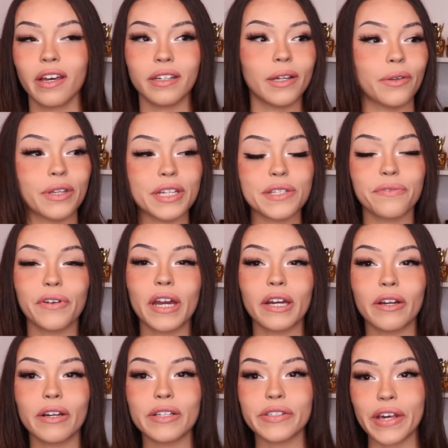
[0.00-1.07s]
Now this
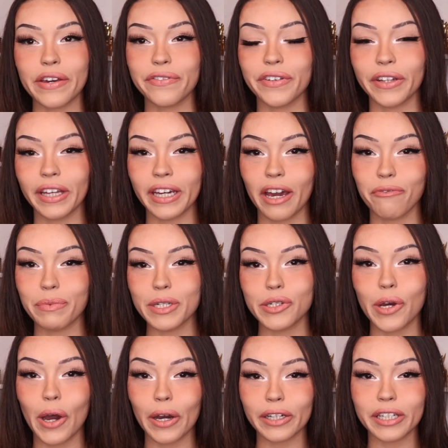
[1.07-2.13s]
fragrance I feel like I've been
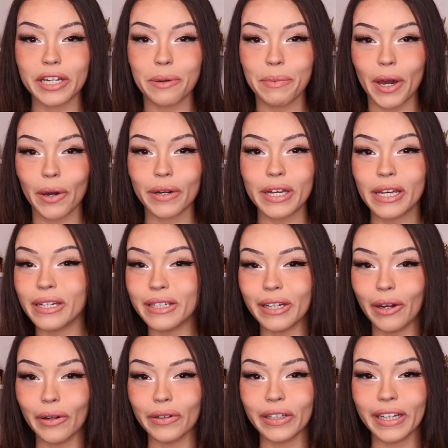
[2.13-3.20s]
talking about in
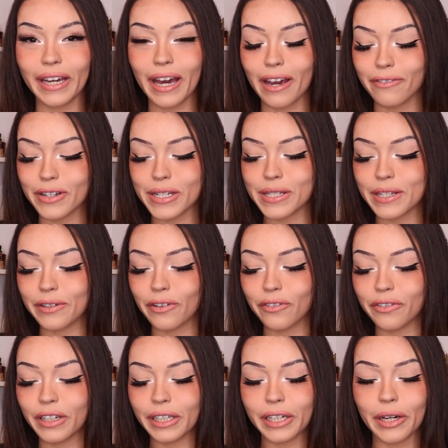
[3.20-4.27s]
nearly every single
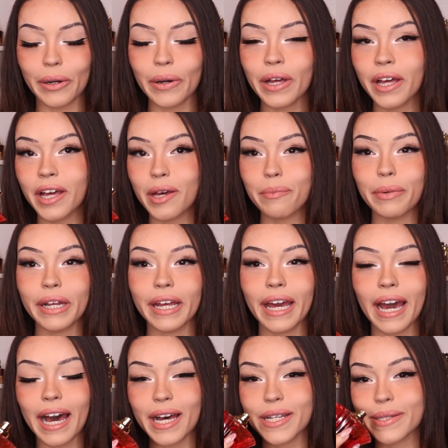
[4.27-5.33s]
video, but it
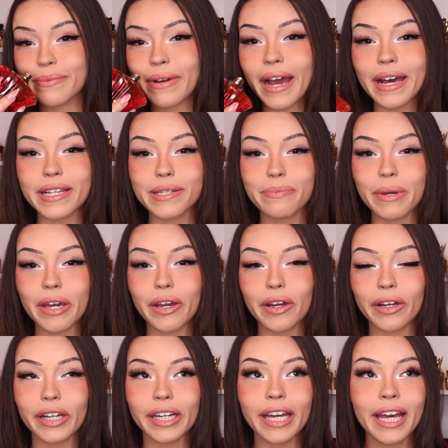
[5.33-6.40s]
has
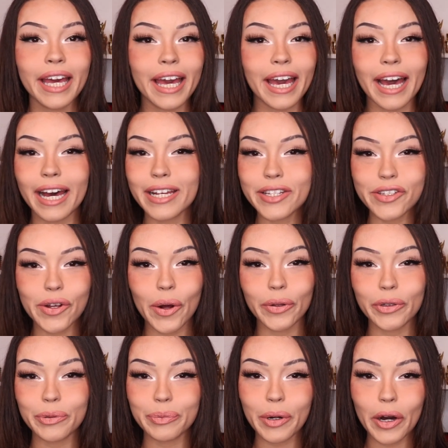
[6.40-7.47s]
raspberry, it has
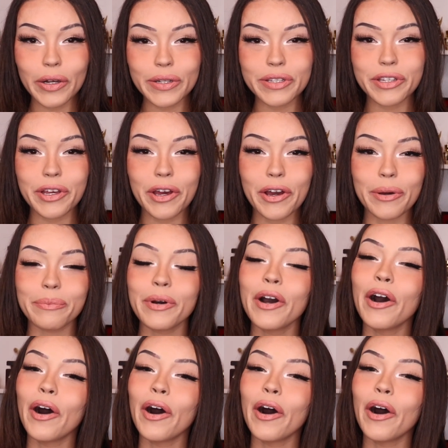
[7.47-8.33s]
Tolu balsam,